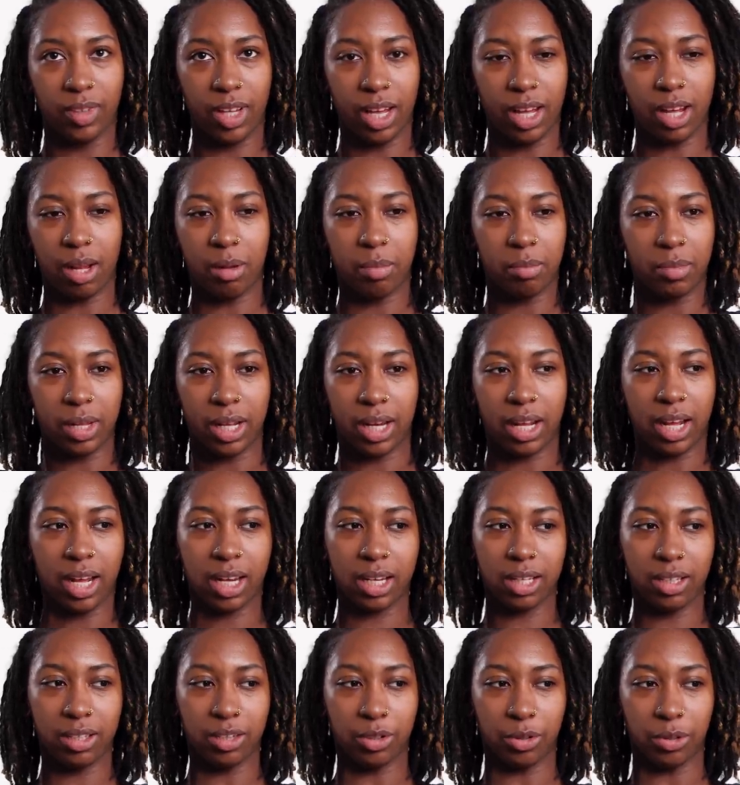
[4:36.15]
Yeah, and I
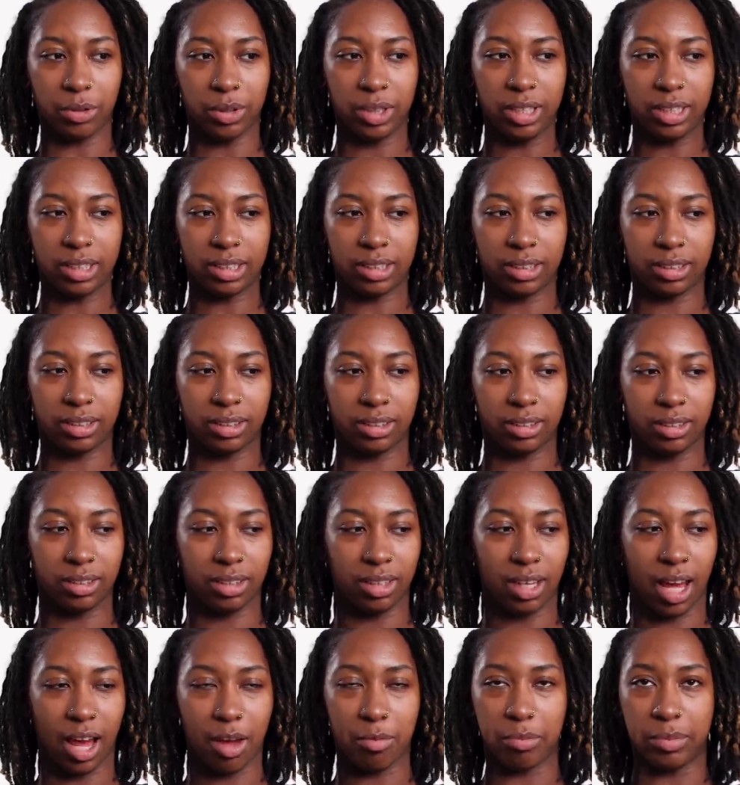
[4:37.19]
can agree because
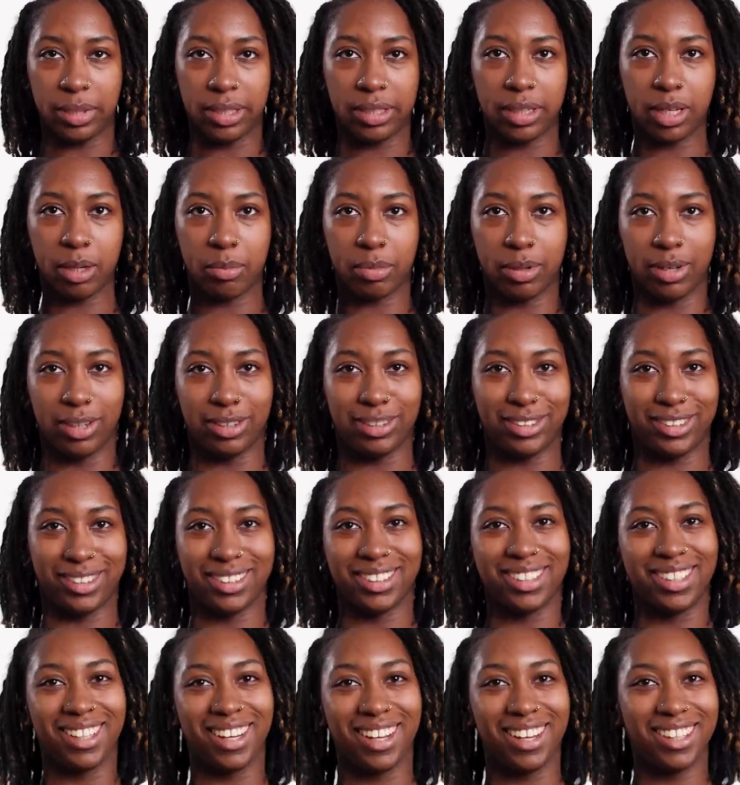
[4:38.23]
I've been that
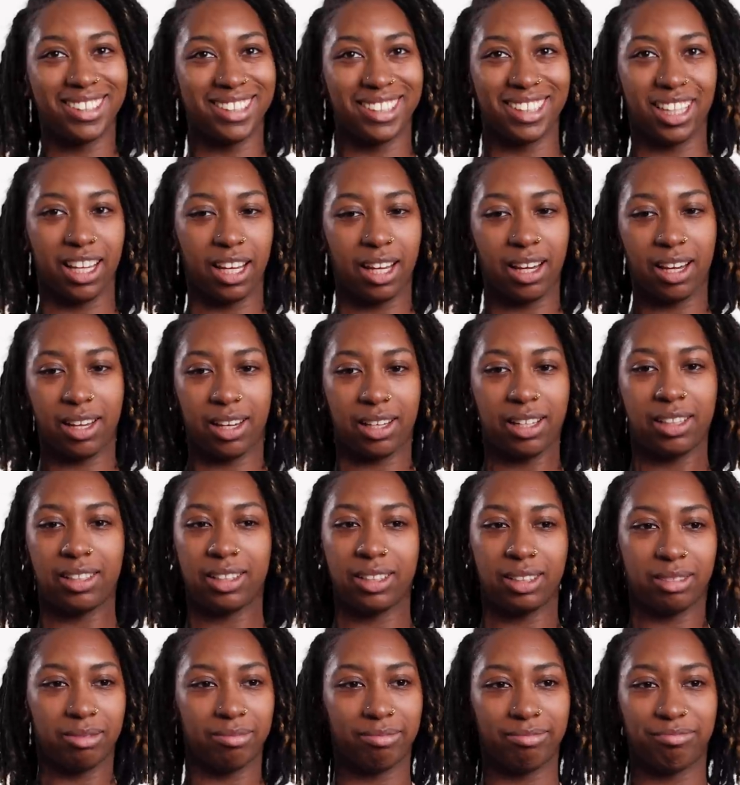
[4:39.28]
person that's like,
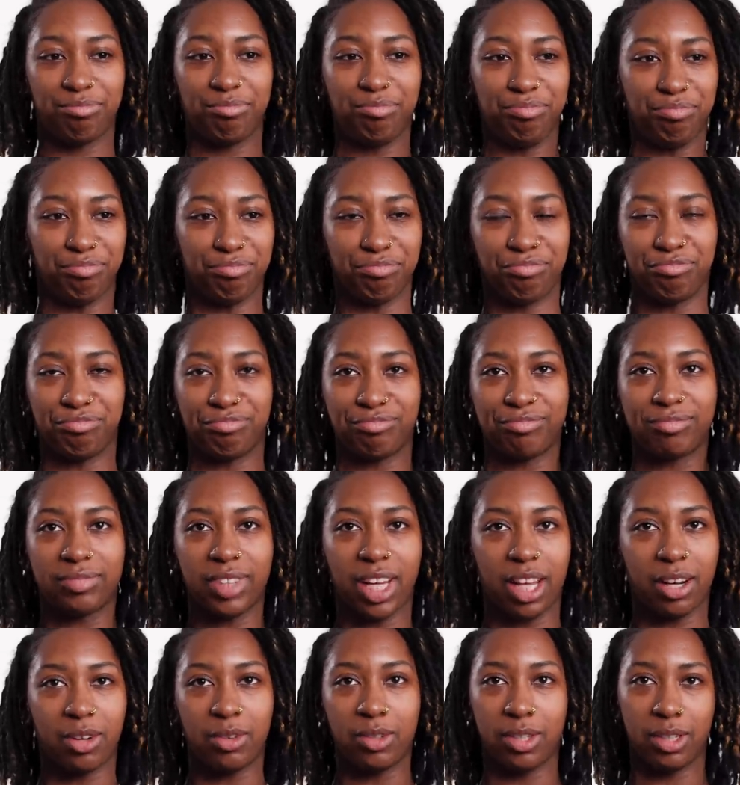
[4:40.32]
I
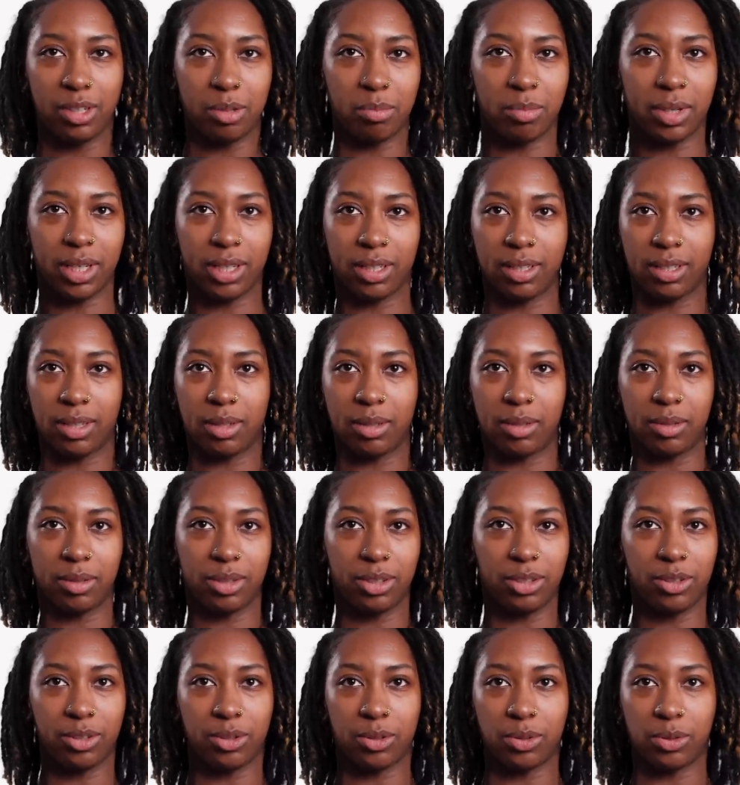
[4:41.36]
don't need a man,
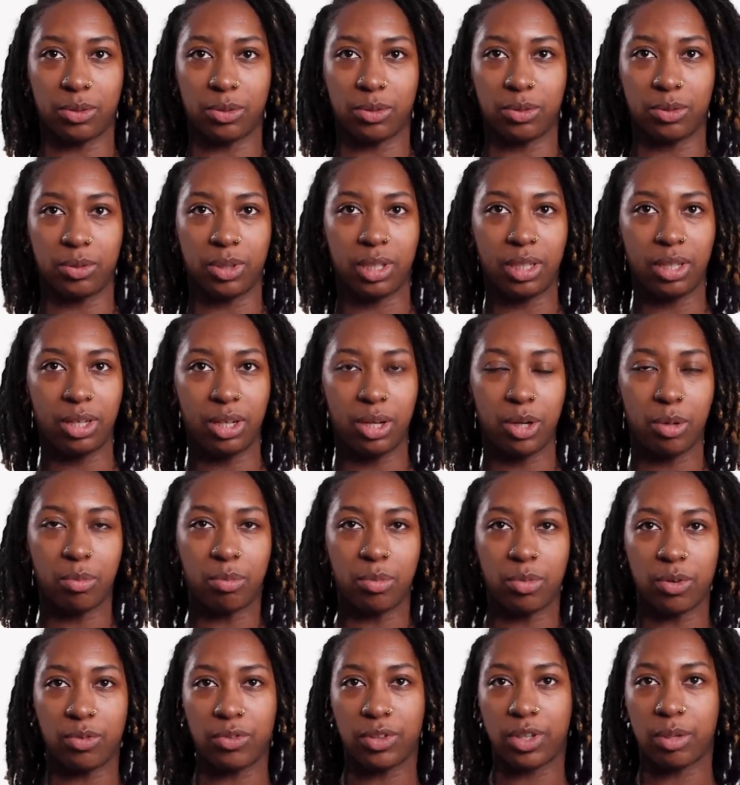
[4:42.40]
you know,
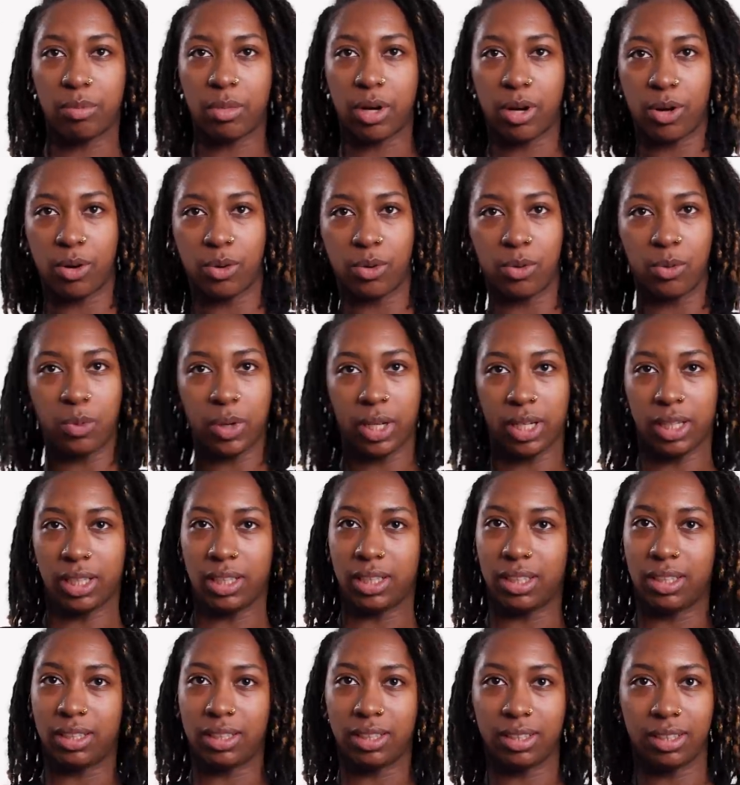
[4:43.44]
moving in my own
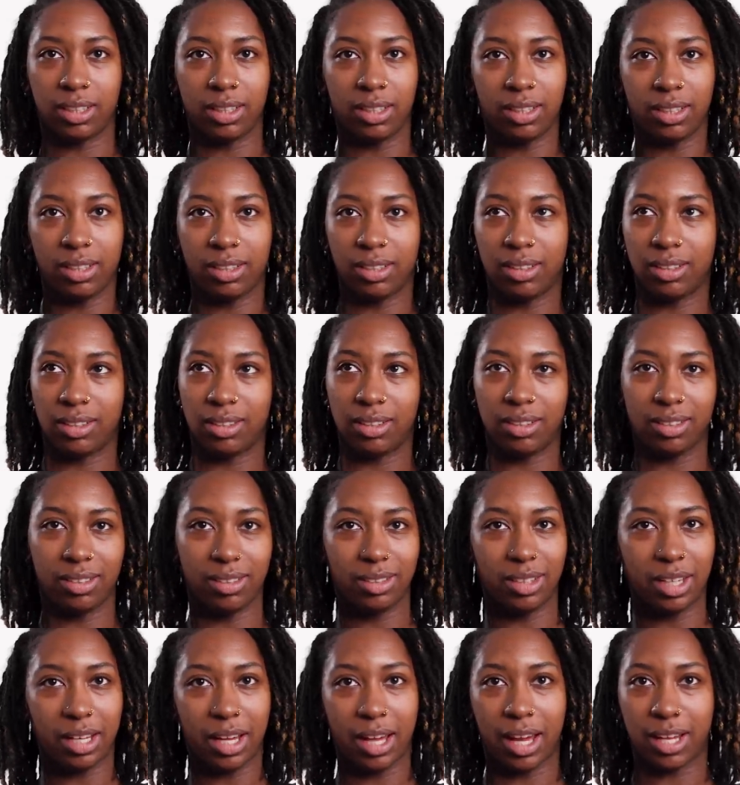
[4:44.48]
way. And then
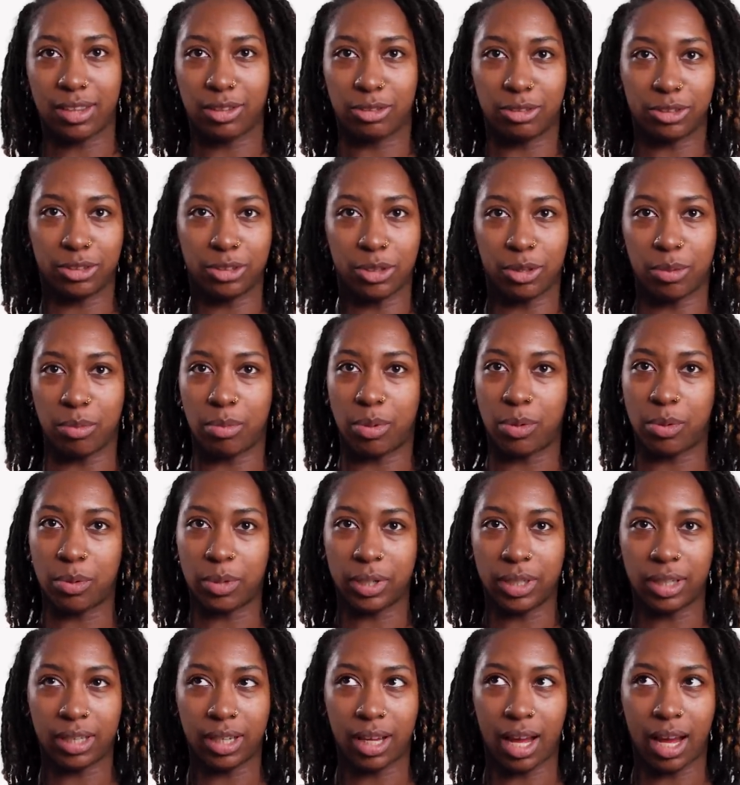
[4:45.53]
after a certain
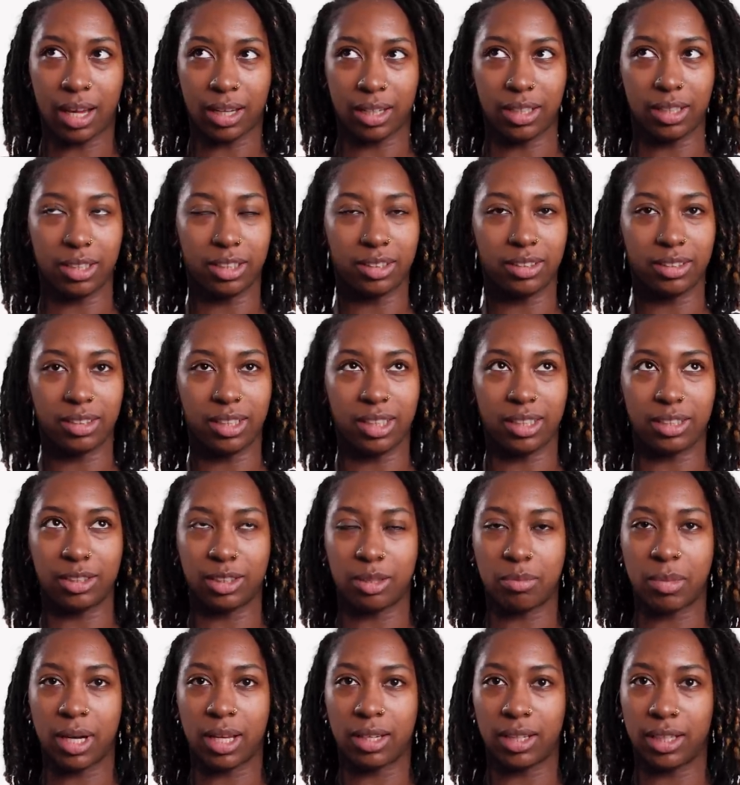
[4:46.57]
point, I get
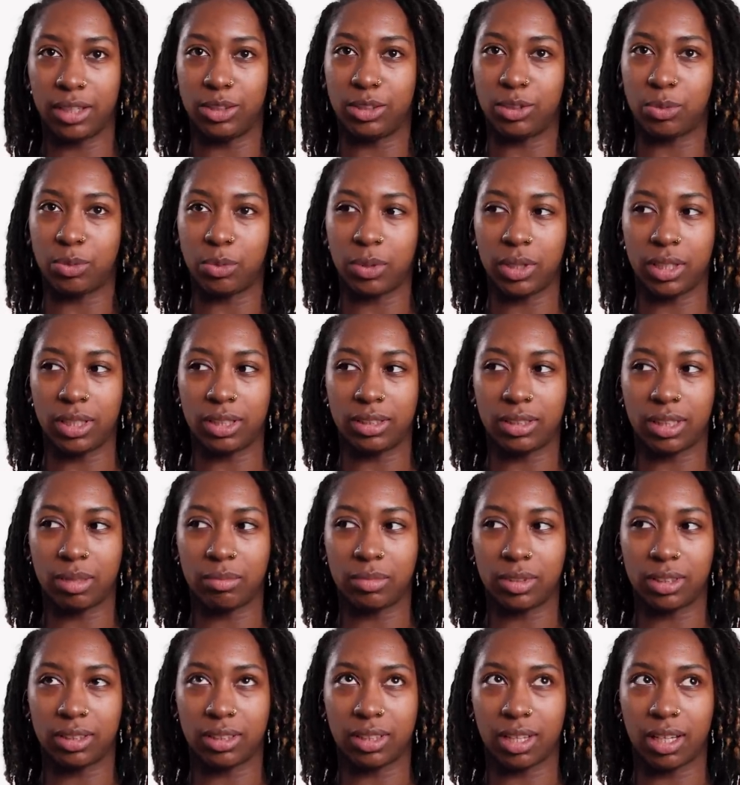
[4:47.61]
into my late 20s, I'm
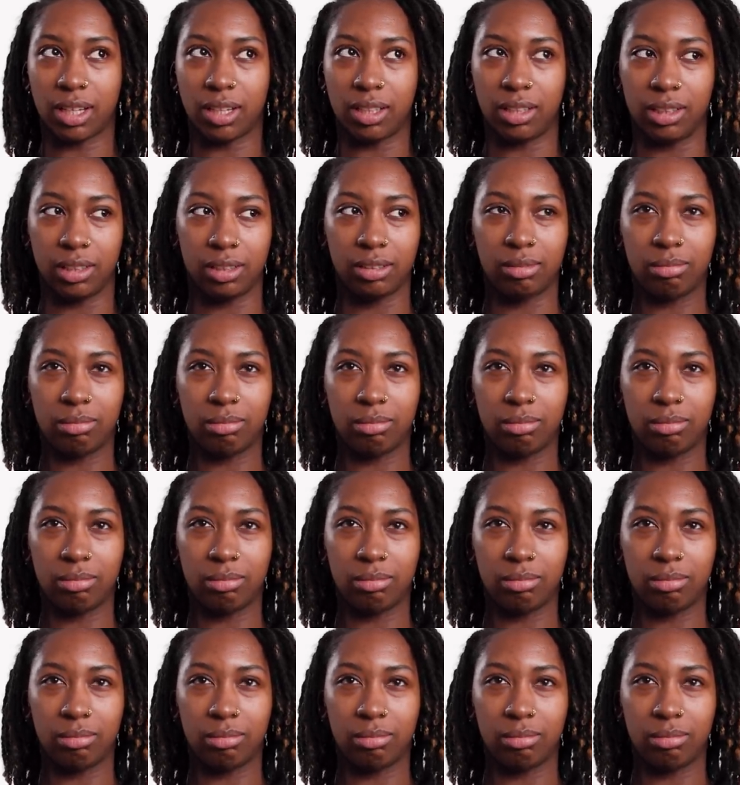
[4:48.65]
just like,